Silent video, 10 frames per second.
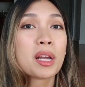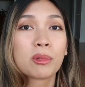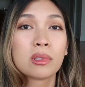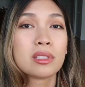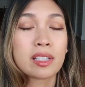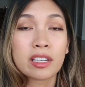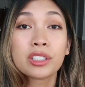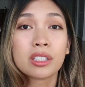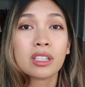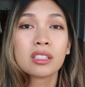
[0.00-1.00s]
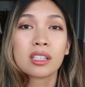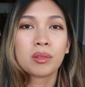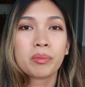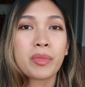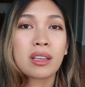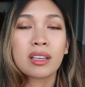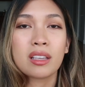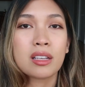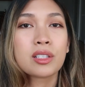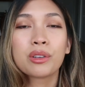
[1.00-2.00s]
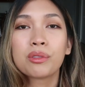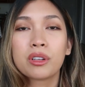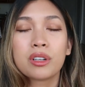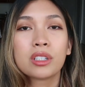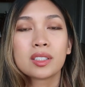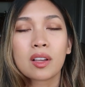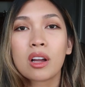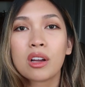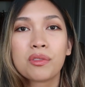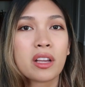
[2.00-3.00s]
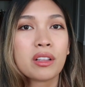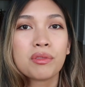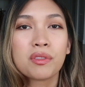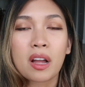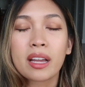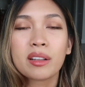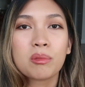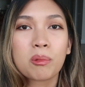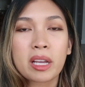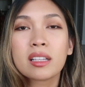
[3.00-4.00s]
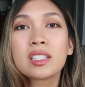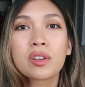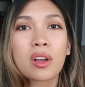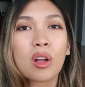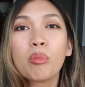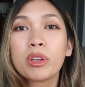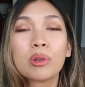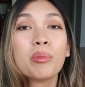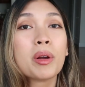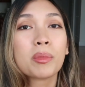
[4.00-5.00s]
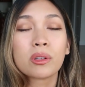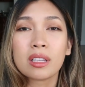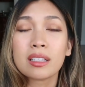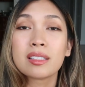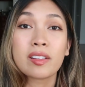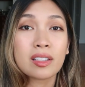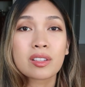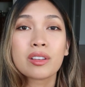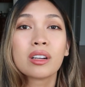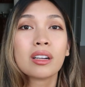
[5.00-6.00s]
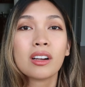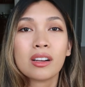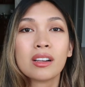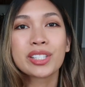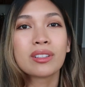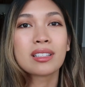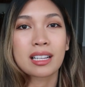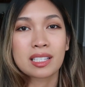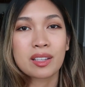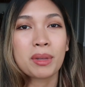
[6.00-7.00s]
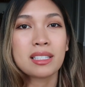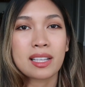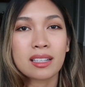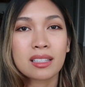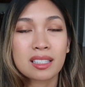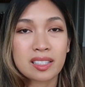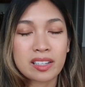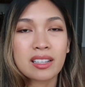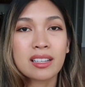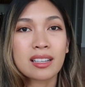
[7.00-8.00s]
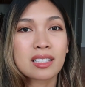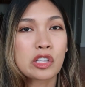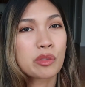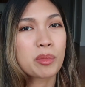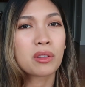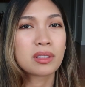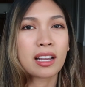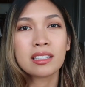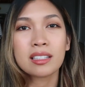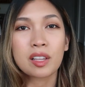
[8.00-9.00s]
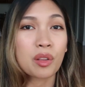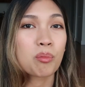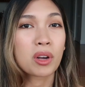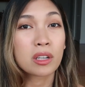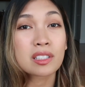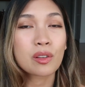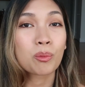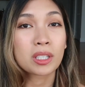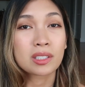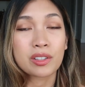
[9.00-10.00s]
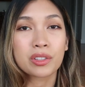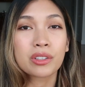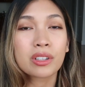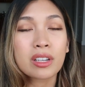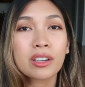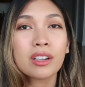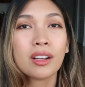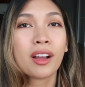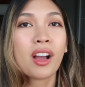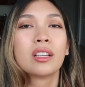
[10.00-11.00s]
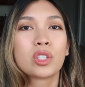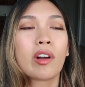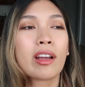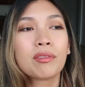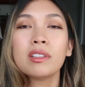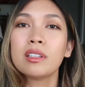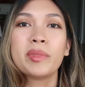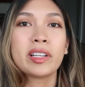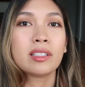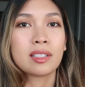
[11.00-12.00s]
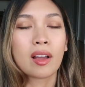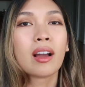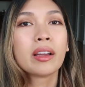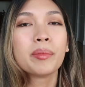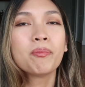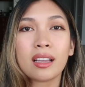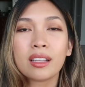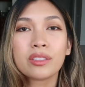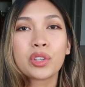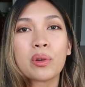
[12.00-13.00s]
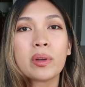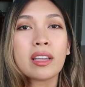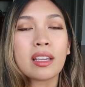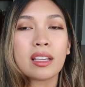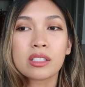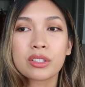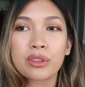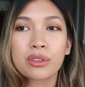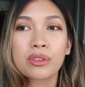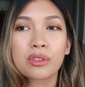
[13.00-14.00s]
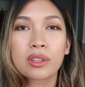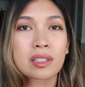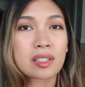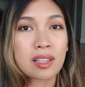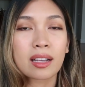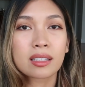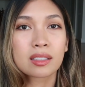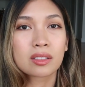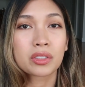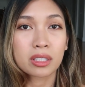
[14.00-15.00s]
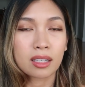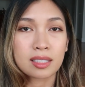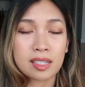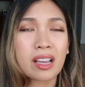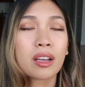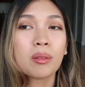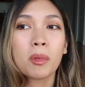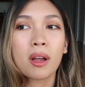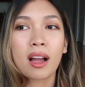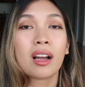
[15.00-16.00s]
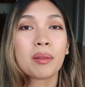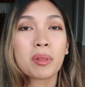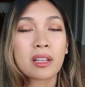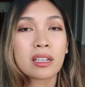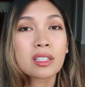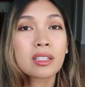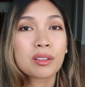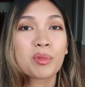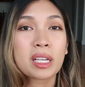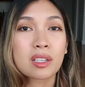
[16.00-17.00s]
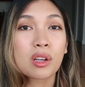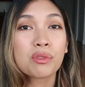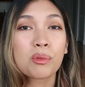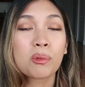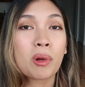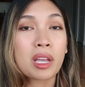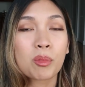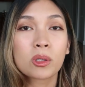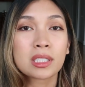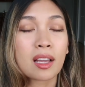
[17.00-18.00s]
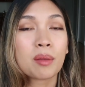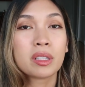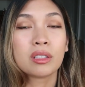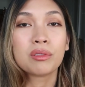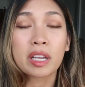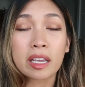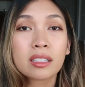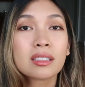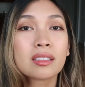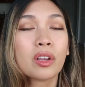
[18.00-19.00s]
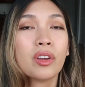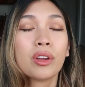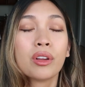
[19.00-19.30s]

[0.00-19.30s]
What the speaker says: memorization. Make it easier for yourself and find ways to help you remember things easier. So the next time I take the C is in about 9 to 10 months in my senior year. So I have a little bit of time, and going into this next exam, I plan to give myself way more time in advance.